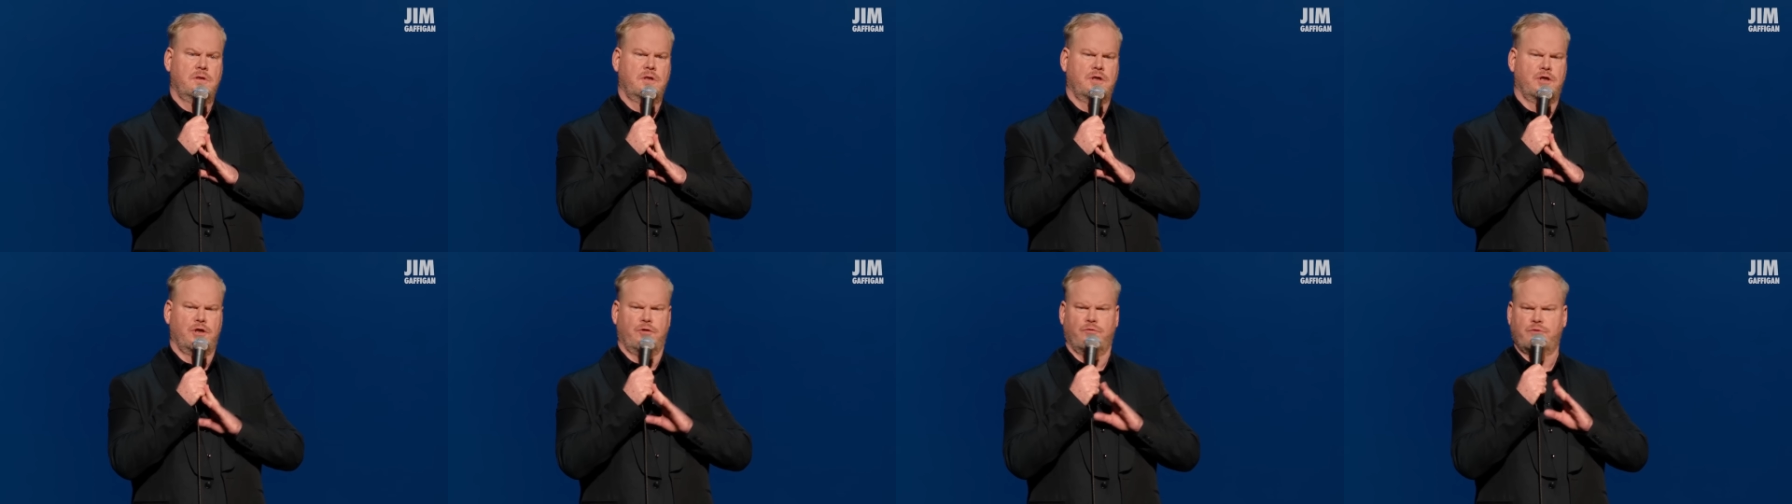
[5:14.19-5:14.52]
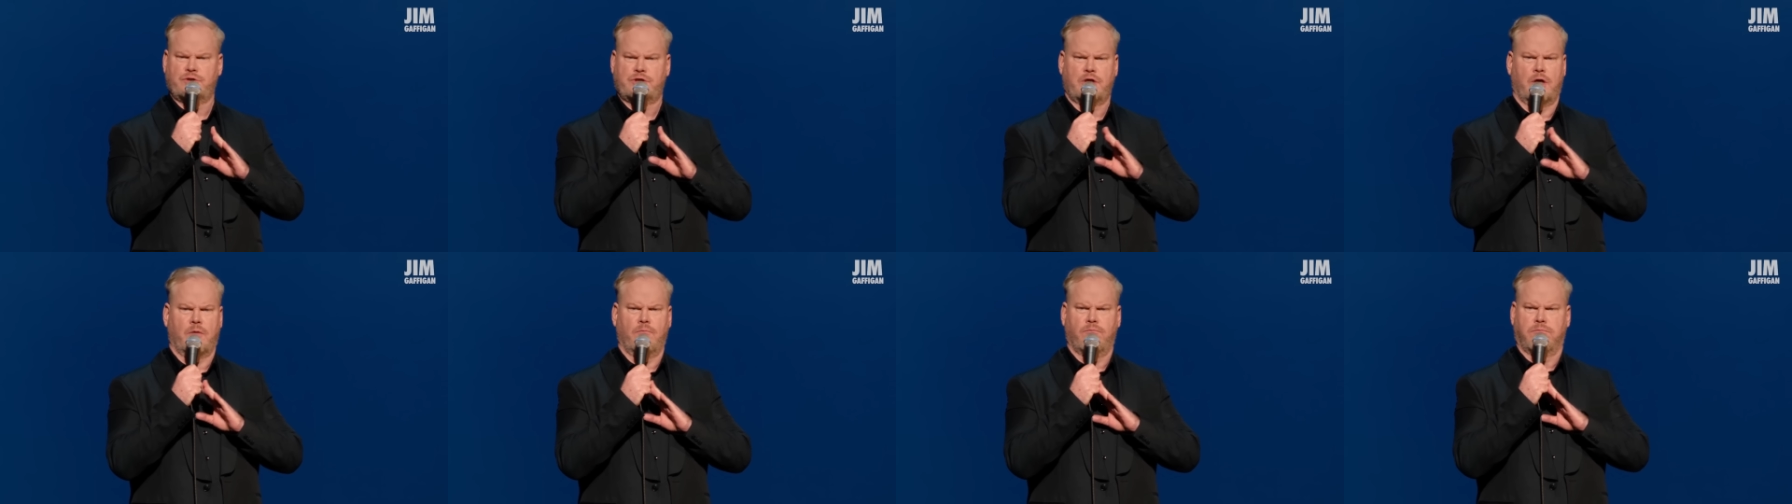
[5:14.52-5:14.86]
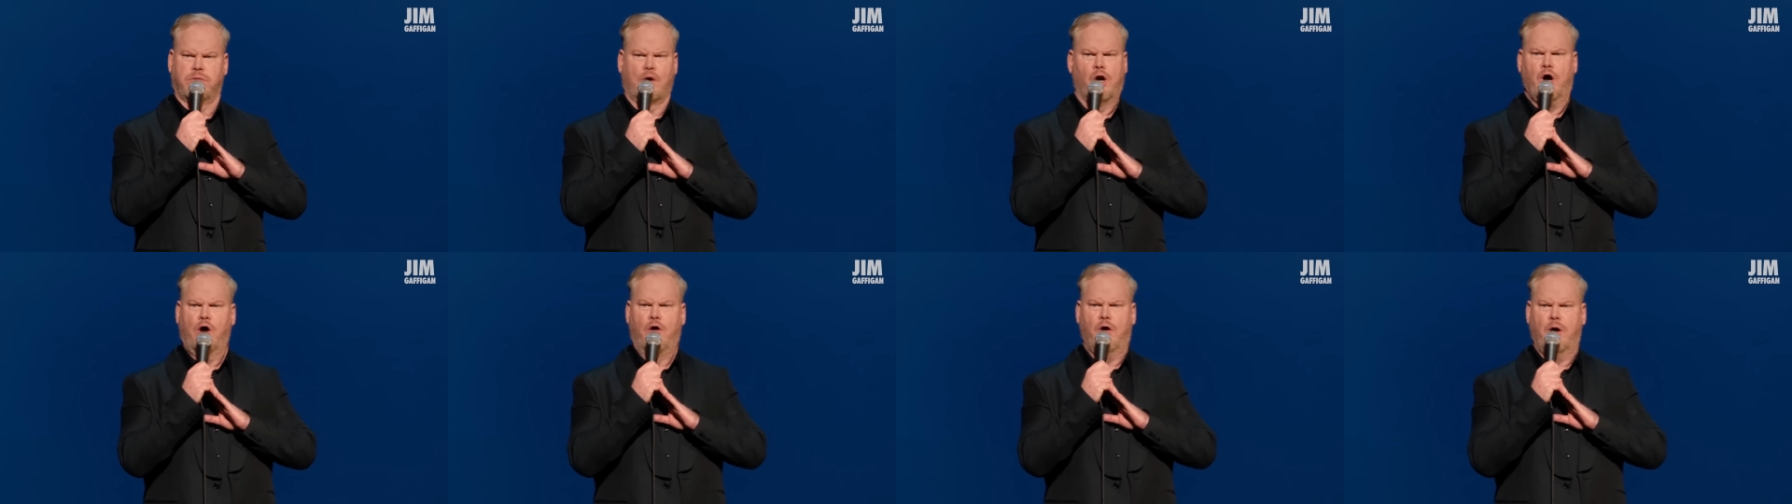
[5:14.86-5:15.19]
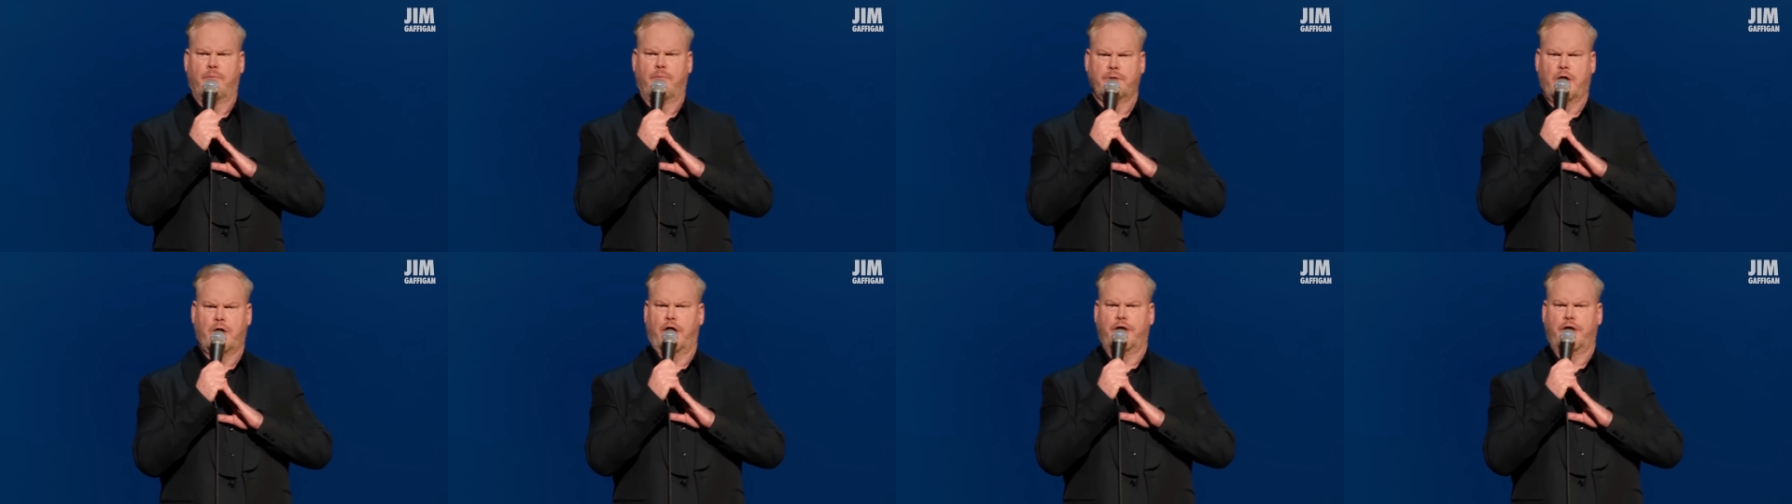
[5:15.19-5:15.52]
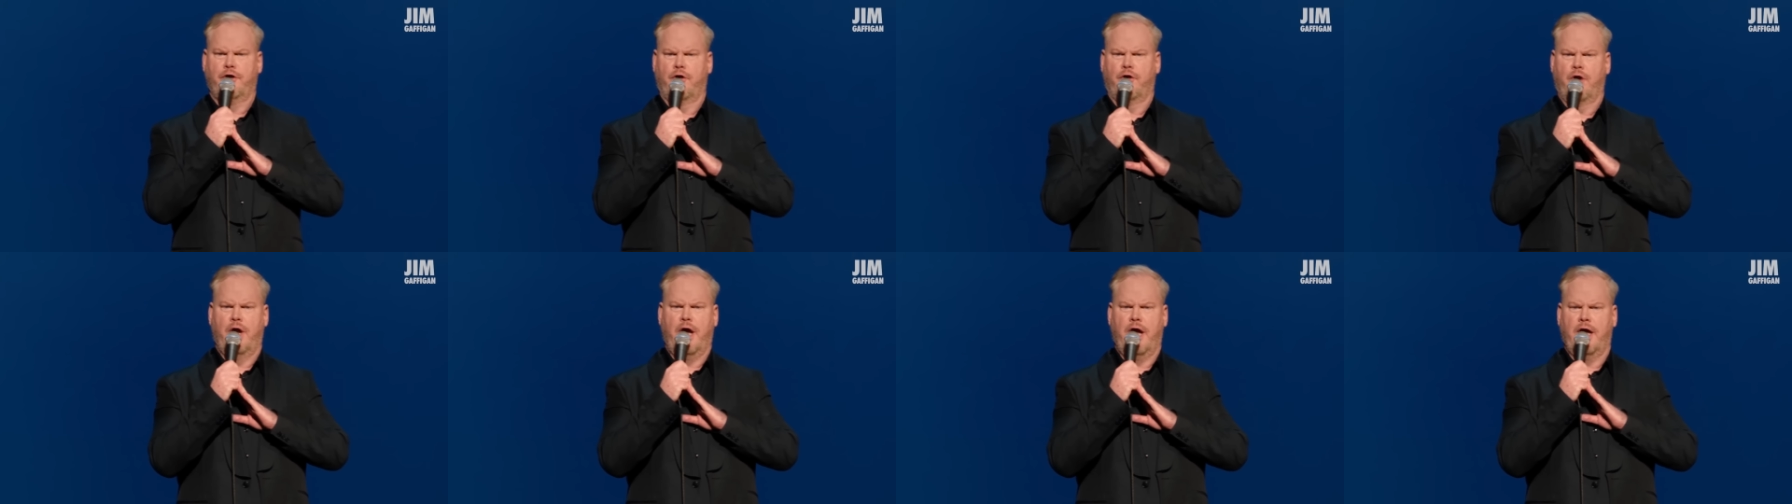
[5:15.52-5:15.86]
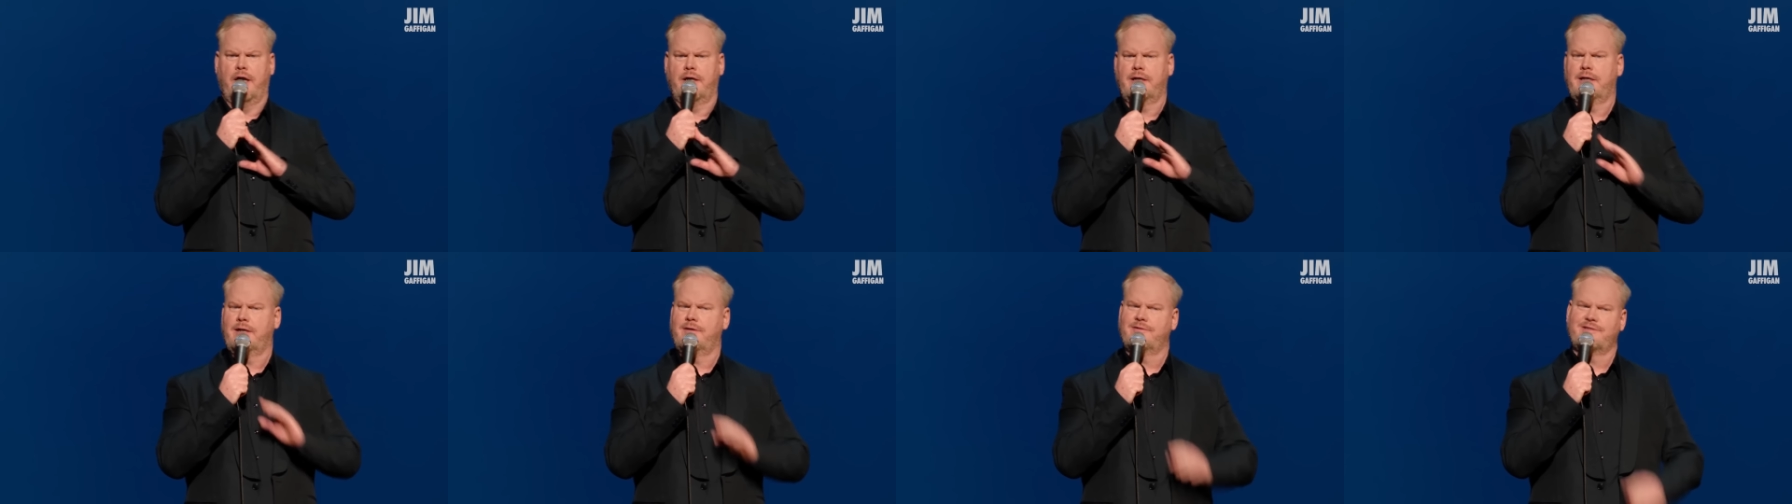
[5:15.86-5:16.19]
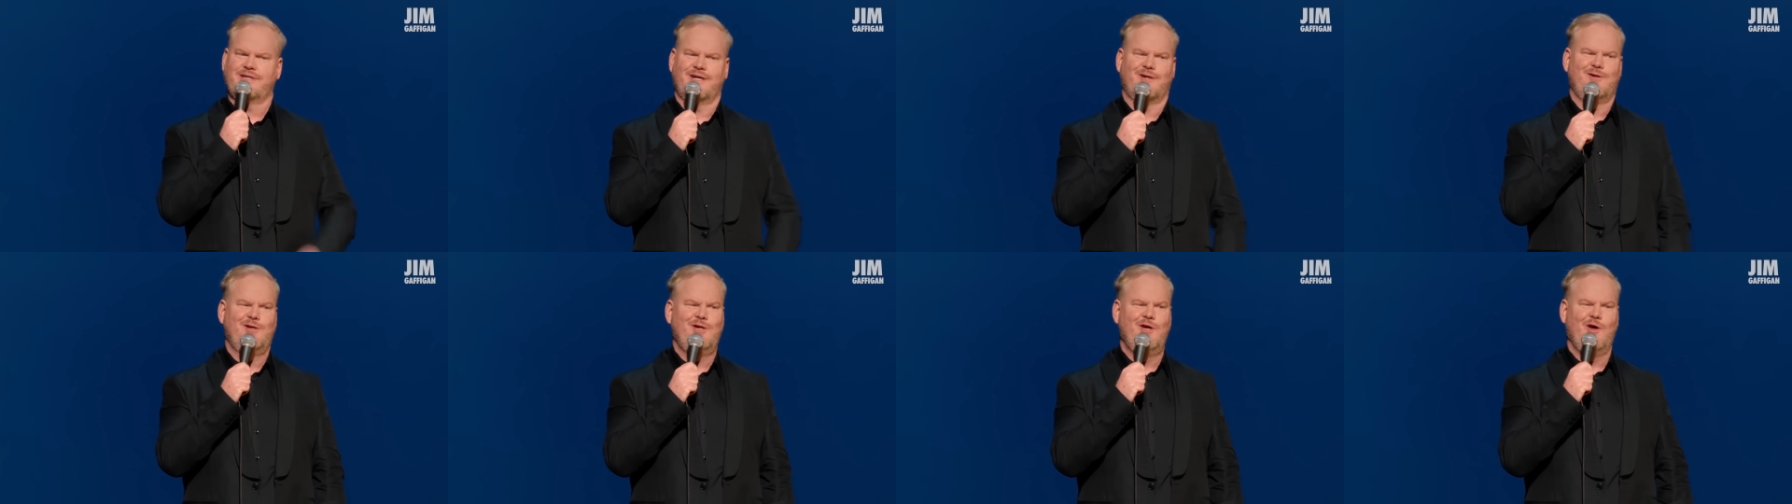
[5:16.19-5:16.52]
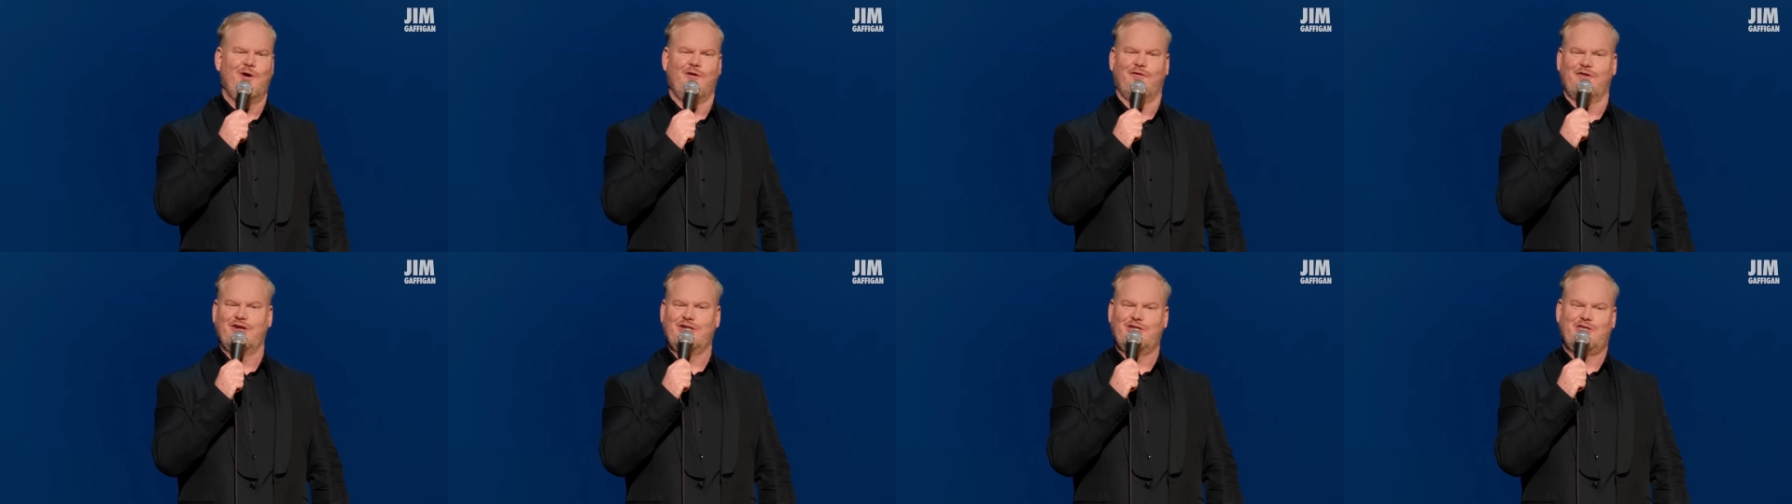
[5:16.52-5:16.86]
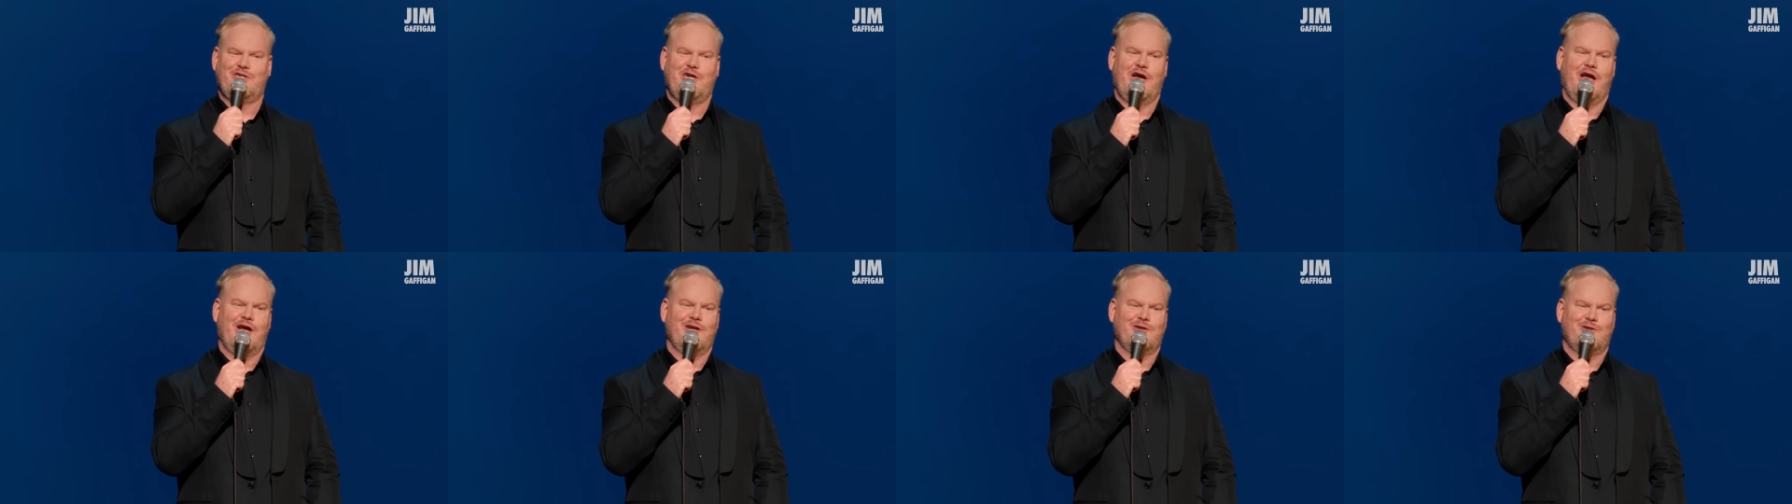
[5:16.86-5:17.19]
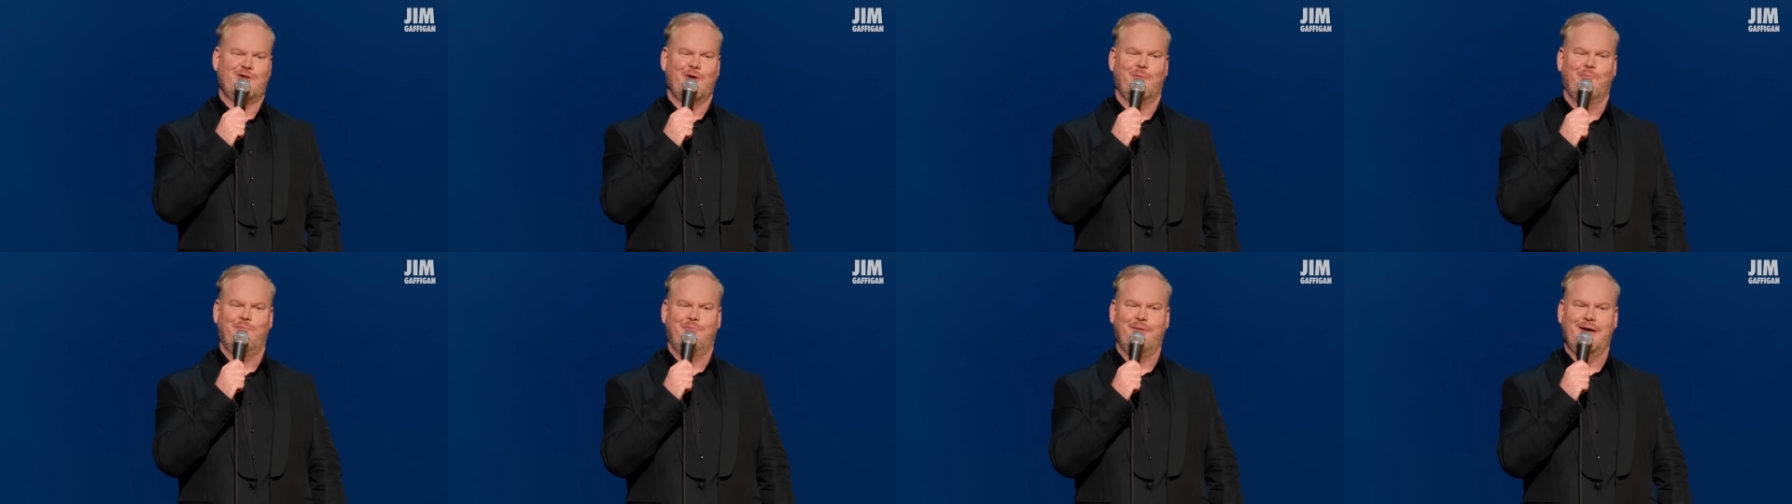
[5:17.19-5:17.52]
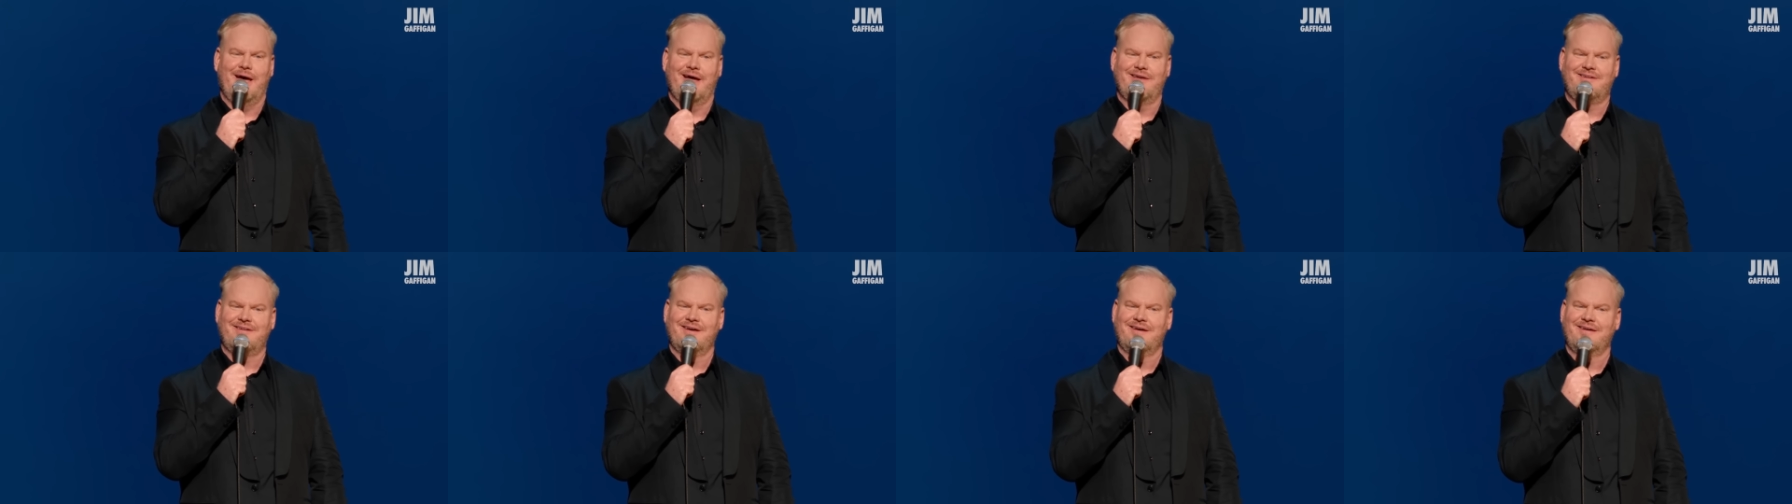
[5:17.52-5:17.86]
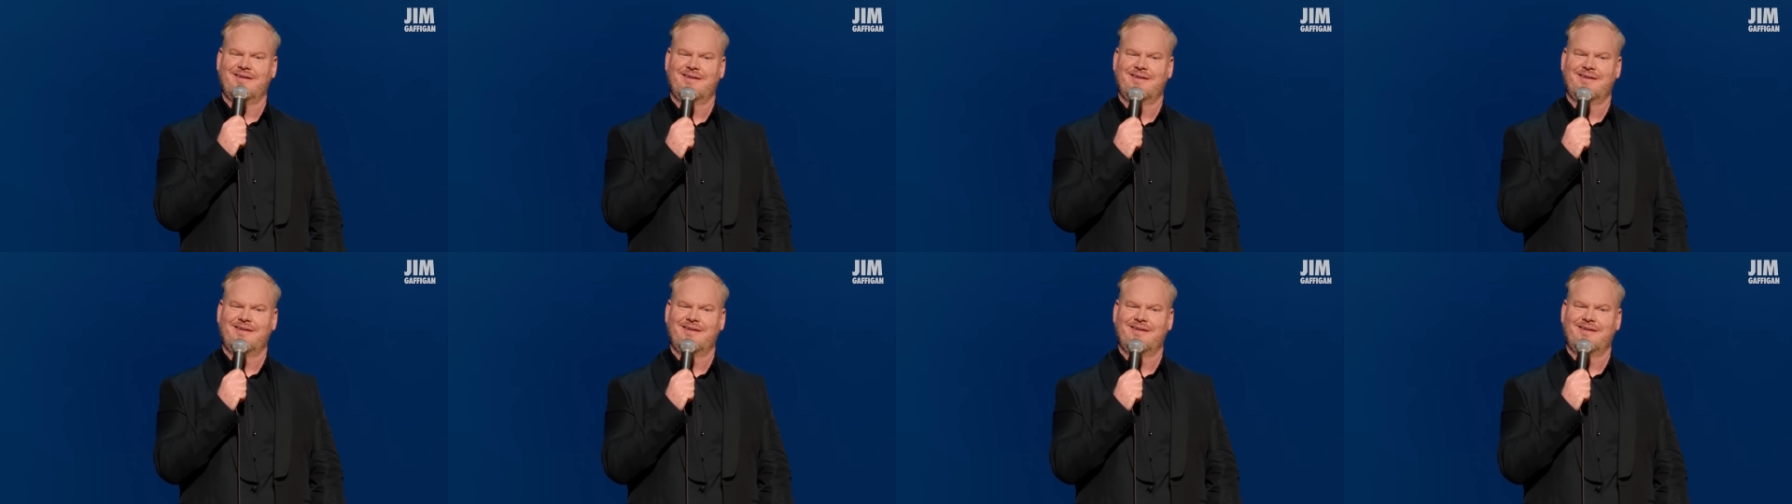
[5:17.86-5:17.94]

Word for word: And he was like, Bro, I'm not your aunt. And I was like, You haven't changed a bit.